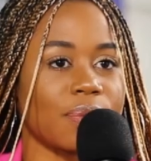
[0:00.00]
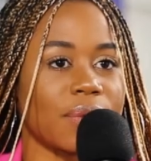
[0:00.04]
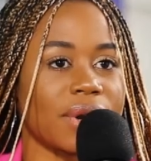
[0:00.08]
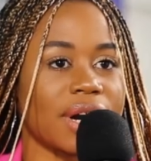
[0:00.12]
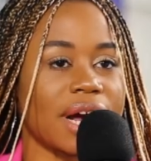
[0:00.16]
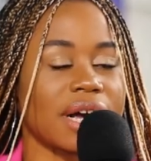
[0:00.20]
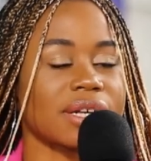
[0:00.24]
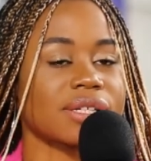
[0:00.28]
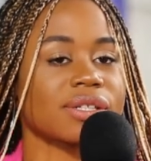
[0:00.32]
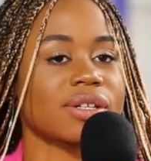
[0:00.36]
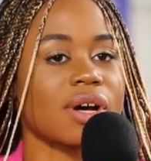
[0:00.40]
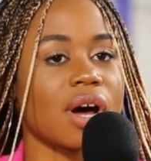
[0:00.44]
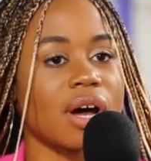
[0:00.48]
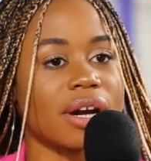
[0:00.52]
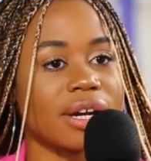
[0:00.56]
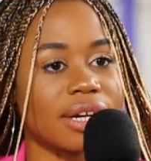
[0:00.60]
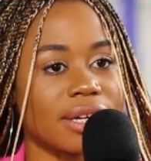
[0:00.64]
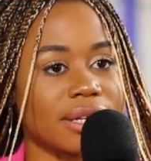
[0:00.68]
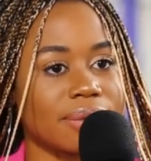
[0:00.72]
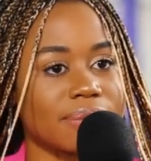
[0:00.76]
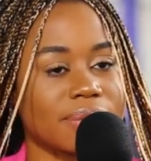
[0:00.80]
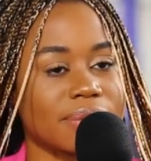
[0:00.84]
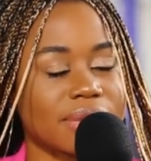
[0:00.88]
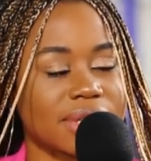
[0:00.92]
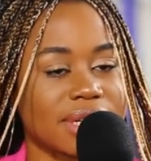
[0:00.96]
when I started
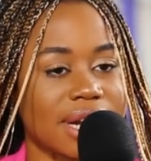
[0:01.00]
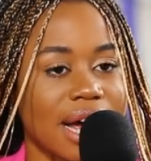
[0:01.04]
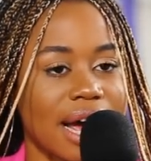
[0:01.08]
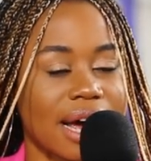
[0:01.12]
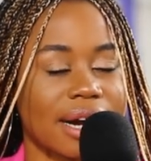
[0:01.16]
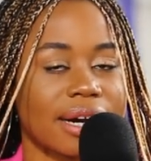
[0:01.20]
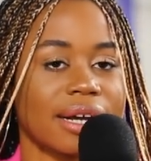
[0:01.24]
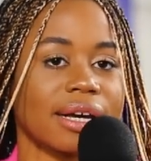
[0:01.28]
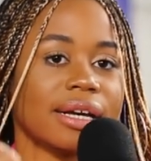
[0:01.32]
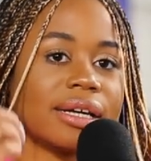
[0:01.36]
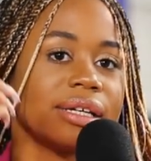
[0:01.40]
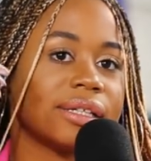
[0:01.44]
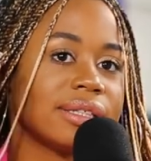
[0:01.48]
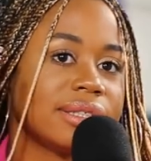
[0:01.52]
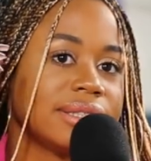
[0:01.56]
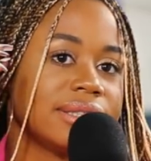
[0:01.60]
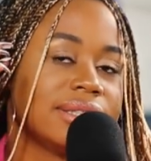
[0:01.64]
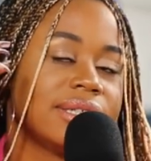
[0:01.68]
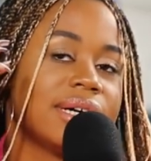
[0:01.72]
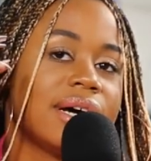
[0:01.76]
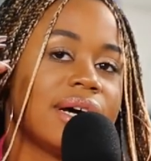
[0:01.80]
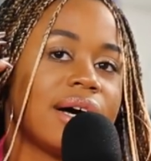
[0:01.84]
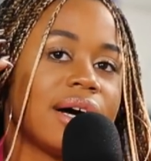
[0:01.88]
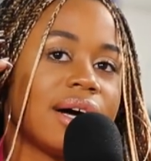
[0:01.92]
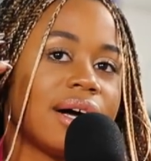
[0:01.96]
in Mutare,
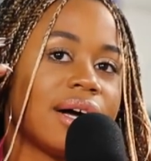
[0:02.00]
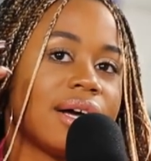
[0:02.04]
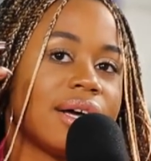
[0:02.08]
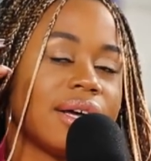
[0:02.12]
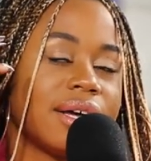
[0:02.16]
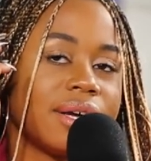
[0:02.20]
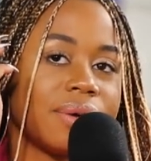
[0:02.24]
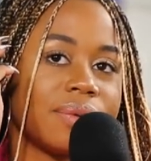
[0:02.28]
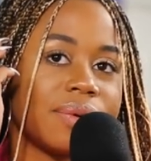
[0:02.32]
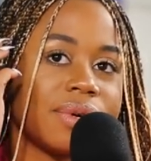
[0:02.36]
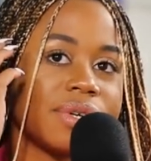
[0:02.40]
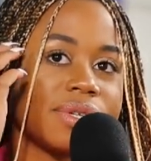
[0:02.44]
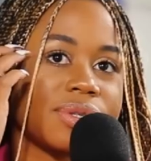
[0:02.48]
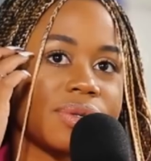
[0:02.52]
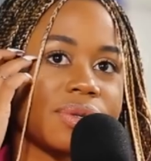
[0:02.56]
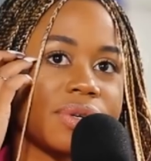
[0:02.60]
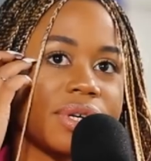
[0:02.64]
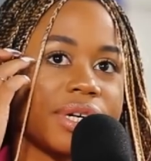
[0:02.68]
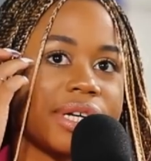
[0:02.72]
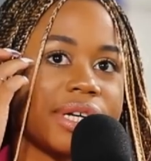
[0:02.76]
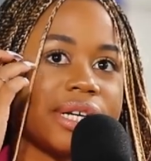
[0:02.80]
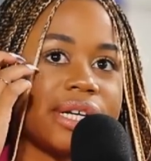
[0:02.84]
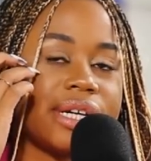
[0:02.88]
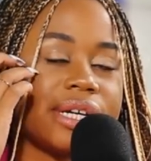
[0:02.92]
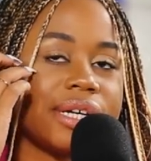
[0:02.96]
it was
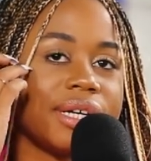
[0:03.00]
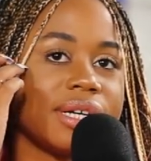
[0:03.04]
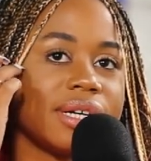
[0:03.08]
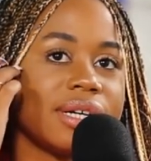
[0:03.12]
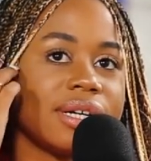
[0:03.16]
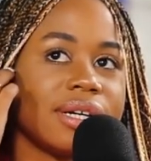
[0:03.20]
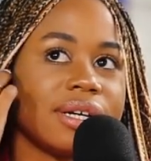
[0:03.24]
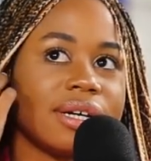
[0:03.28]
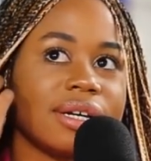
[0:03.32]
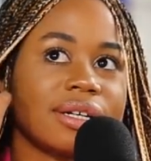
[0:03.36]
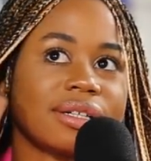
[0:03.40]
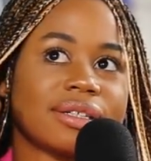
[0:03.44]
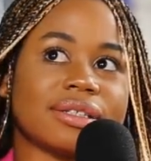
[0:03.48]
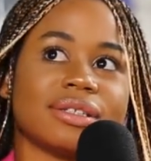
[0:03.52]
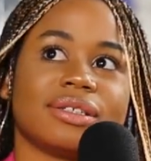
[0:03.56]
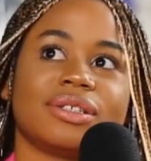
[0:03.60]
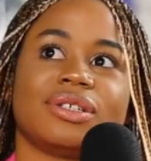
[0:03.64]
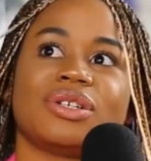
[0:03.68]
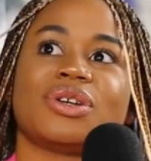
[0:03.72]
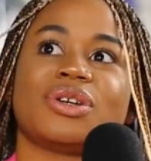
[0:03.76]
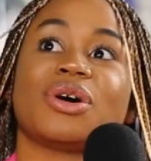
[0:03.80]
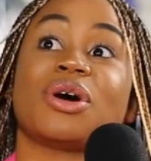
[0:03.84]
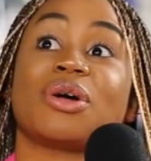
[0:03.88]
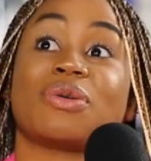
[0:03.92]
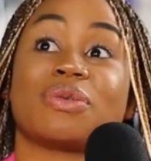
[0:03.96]
really,
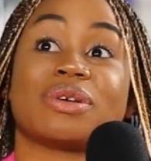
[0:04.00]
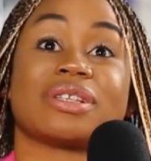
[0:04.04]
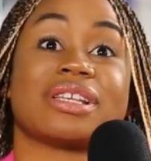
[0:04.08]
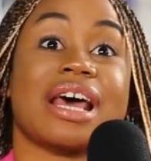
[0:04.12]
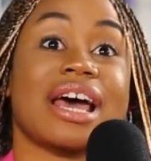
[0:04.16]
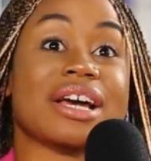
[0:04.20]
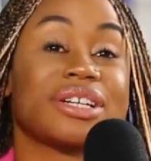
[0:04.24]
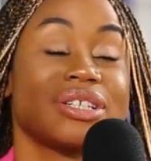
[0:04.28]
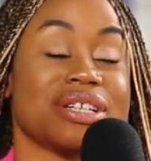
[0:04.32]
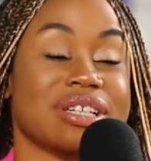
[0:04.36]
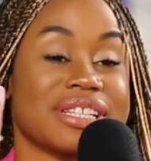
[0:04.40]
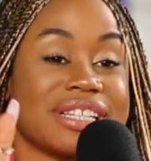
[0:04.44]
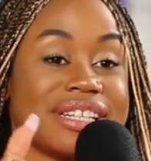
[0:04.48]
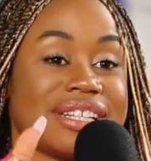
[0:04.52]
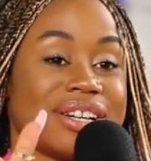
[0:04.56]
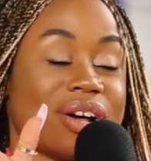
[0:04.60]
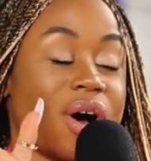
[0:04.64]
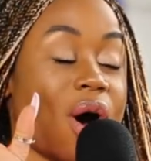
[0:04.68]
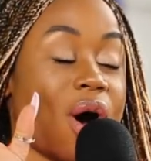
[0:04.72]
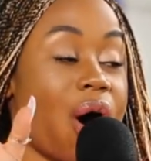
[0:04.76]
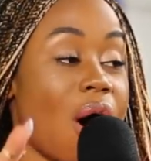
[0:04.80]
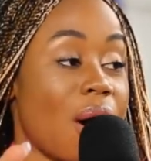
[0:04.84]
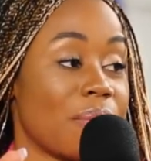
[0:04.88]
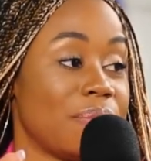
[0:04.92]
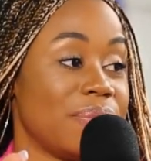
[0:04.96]
you know, it was actually still a
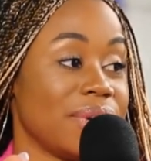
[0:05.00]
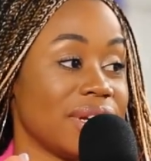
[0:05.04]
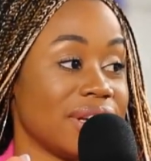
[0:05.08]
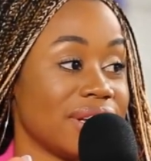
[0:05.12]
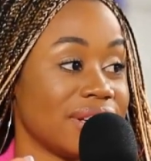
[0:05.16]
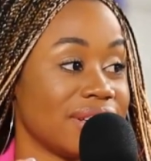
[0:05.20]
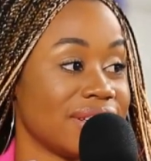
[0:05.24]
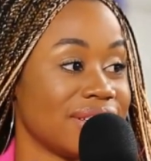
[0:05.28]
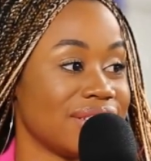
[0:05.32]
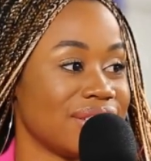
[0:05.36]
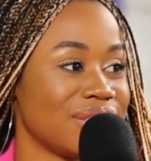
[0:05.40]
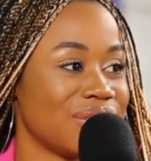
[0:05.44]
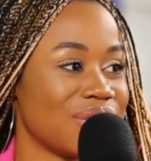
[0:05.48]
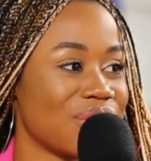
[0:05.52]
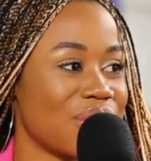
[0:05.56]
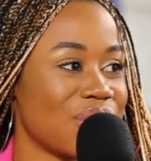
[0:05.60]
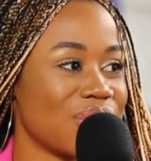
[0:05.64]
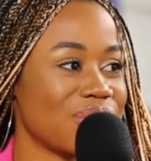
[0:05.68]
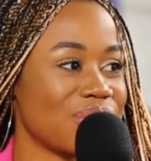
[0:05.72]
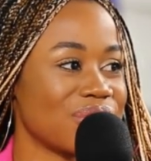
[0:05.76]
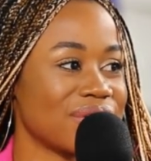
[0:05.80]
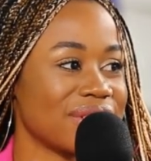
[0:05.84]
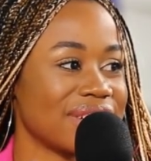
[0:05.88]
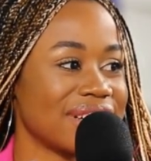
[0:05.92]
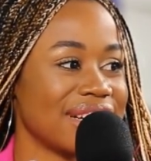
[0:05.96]
hobby, you
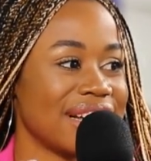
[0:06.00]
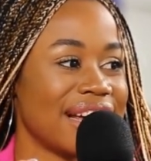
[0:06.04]
know?